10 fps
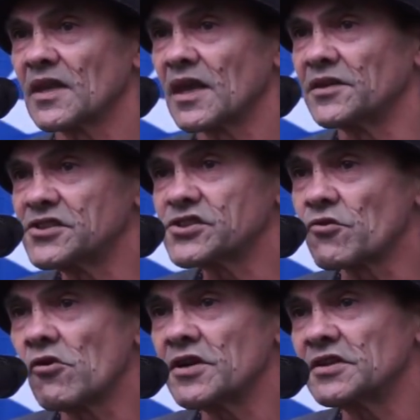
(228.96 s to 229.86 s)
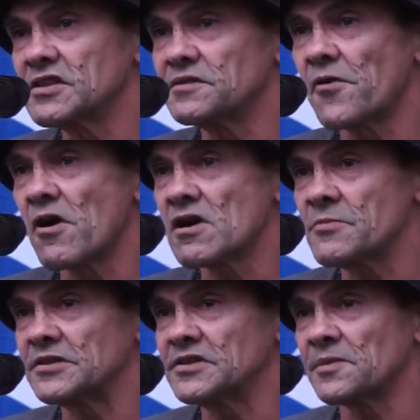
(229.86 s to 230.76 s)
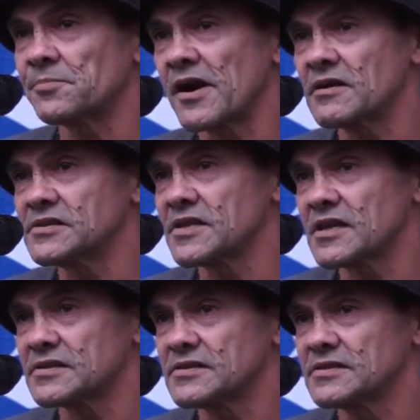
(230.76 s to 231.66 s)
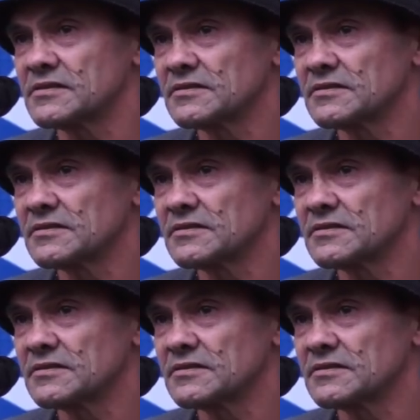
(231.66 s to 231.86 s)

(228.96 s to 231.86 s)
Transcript: and destroying the environment in the process.